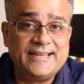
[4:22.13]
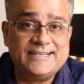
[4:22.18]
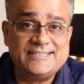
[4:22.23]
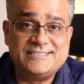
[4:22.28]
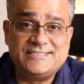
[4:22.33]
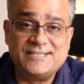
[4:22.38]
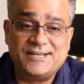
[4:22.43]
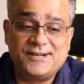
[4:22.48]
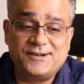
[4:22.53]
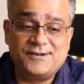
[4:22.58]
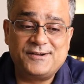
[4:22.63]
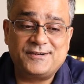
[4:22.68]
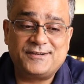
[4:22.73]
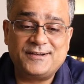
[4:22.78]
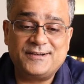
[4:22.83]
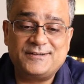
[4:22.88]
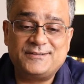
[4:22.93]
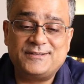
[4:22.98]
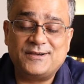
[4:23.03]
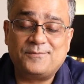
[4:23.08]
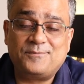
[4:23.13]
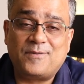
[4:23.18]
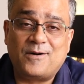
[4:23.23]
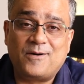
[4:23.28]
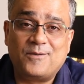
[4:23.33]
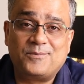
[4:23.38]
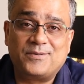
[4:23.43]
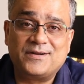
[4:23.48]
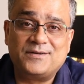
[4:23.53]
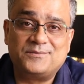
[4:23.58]
it generated the
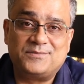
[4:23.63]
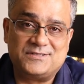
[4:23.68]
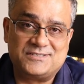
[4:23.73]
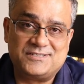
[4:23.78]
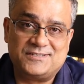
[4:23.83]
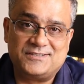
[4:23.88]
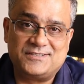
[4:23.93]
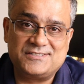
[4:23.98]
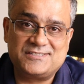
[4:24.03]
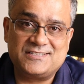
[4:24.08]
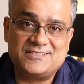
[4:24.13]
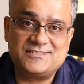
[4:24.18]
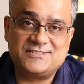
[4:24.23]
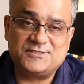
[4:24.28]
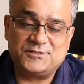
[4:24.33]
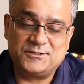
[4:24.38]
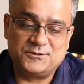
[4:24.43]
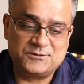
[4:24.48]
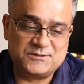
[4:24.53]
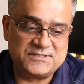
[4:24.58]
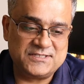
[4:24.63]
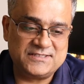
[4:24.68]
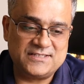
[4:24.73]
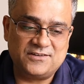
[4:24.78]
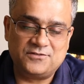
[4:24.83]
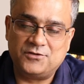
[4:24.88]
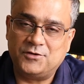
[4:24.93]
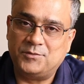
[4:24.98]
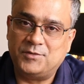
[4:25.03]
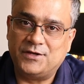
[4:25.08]
PowerPoint presentations using the
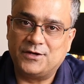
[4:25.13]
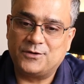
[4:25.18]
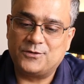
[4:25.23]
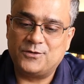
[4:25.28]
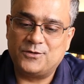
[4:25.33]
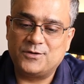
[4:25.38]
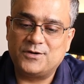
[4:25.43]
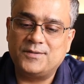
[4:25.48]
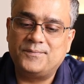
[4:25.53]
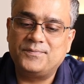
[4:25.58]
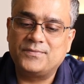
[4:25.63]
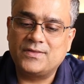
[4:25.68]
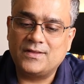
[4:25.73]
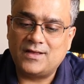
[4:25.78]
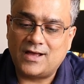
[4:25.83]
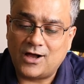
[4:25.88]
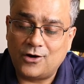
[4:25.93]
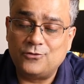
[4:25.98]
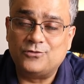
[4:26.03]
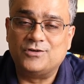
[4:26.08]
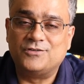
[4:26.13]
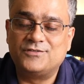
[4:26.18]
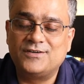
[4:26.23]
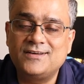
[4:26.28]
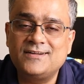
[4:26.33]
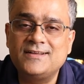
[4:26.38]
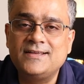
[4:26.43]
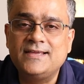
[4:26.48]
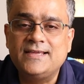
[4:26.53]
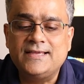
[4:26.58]
VBA code.
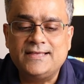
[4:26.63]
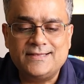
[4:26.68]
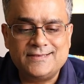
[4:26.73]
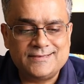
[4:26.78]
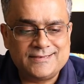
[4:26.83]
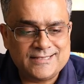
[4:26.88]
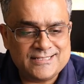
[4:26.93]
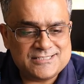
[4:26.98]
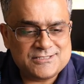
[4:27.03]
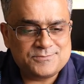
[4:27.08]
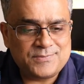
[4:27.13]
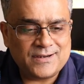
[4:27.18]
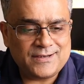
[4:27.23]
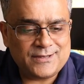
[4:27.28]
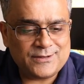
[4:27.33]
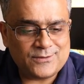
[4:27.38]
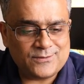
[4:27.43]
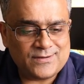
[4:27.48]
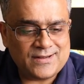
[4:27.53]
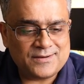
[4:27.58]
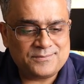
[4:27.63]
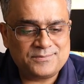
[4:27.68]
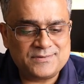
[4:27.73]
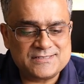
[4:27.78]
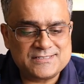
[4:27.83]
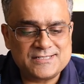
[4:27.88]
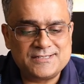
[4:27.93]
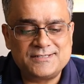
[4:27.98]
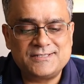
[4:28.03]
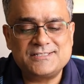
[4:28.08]
However, this particular
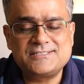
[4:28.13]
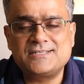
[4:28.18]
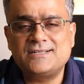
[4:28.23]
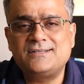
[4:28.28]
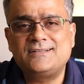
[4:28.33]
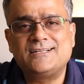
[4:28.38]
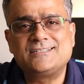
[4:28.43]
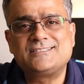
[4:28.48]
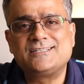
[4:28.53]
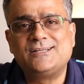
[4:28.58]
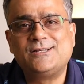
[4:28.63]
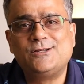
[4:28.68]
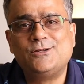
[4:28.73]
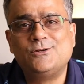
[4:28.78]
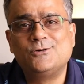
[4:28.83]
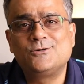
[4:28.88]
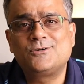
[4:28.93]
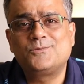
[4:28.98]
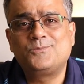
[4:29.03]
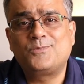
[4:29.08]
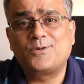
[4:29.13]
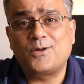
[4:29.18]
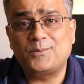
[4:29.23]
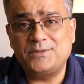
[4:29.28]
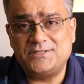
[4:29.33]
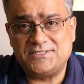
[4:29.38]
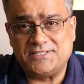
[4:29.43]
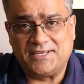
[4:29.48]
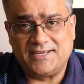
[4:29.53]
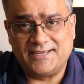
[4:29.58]
presentation doesn't look
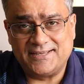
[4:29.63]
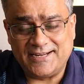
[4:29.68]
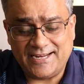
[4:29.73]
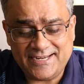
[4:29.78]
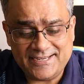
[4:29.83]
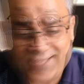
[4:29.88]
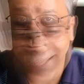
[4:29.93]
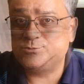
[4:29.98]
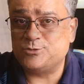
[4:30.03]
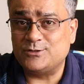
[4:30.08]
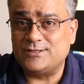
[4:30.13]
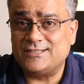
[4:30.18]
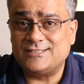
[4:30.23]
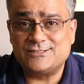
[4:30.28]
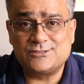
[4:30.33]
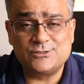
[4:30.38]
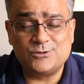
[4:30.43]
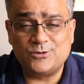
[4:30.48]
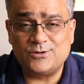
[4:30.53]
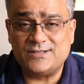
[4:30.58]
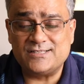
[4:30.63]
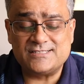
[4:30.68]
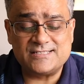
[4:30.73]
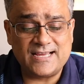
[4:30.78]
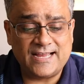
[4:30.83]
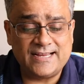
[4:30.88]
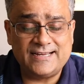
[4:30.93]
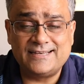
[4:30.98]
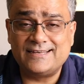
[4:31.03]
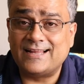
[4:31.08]
promising, right? So there is no
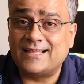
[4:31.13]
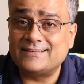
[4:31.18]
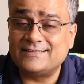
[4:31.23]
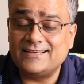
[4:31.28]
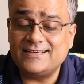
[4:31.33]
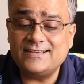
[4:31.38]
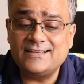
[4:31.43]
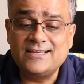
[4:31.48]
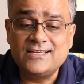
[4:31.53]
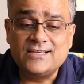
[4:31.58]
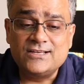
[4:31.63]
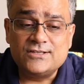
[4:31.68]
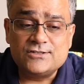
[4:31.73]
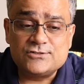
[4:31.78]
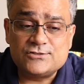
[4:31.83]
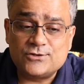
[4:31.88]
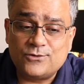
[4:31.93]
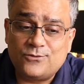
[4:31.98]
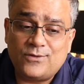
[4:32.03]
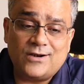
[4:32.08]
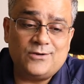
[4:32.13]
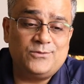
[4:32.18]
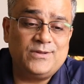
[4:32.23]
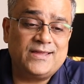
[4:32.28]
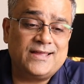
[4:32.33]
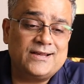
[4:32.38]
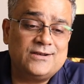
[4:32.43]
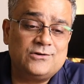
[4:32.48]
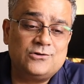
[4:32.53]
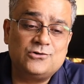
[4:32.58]
design, nothing. So what we
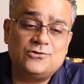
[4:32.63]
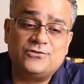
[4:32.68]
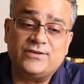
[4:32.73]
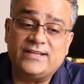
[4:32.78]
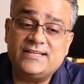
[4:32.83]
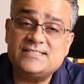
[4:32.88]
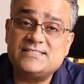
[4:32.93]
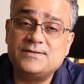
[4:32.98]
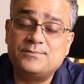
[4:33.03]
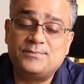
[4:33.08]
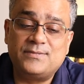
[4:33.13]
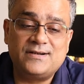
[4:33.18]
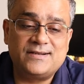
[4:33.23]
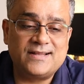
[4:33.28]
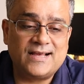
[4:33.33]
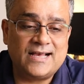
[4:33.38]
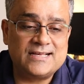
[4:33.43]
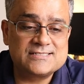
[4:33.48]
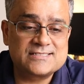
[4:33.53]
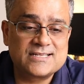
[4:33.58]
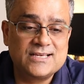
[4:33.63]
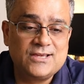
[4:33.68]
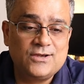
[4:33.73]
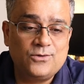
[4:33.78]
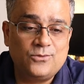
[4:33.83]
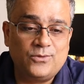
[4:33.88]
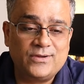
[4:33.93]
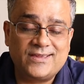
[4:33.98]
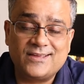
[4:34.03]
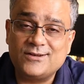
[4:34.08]
can do, very simple task,
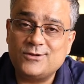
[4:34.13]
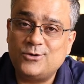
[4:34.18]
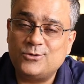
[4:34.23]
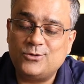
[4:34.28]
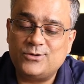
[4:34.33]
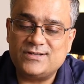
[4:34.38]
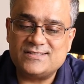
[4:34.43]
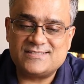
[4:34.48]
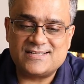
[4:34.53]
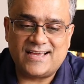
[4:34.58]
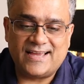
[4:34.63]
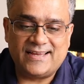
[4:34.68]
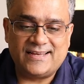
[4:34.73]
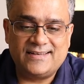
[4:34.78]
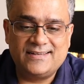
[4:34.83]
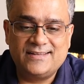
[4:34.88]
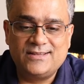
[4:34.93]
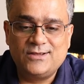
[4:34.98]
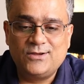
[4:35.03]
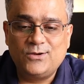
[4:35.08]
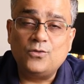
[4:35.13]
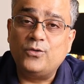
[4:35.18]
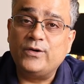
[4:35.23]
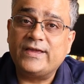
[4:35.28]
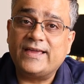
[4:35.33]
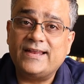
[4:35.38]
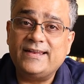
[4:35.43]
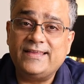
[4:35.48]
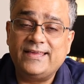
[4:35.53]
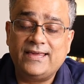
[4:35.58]
we can go to design, we
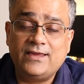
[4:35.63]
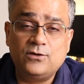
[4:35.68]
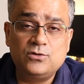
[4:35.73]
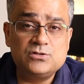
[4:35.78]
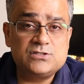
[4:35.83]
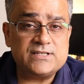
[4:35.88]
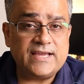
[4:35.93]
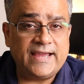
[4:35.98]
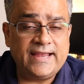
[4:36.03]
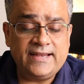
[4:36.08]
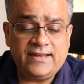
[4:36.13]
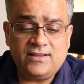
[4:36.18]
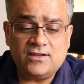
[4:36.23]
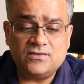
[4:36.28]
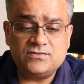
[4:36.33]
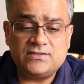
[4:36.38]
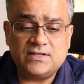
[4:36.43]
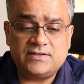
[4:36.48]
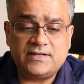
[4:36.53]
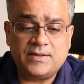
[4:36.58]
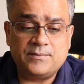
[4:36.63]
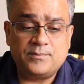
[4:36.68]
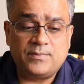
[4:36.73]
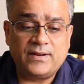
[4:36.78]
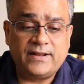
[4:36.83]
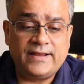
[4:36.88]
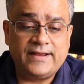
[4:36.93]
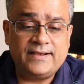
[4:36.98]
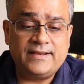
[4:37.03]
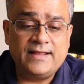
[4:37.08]
can use any of the
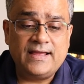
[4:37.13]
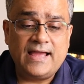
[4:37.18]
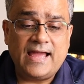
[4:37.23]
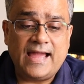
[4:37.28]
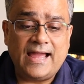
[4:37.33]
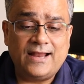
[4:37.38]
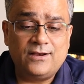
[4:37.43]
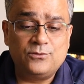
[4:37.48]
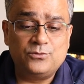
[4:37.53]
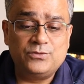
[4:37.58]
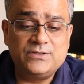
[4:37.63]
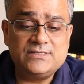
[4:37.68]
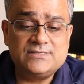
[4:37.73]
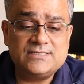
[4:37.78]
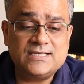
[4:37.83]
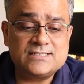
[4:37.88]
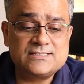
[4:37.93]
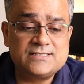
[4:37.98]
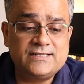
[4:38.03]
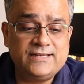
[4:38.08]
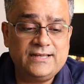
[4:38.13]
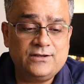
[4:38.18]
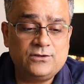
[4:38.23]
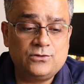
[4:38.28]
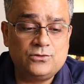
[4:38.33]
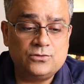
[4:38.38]
template, and we just need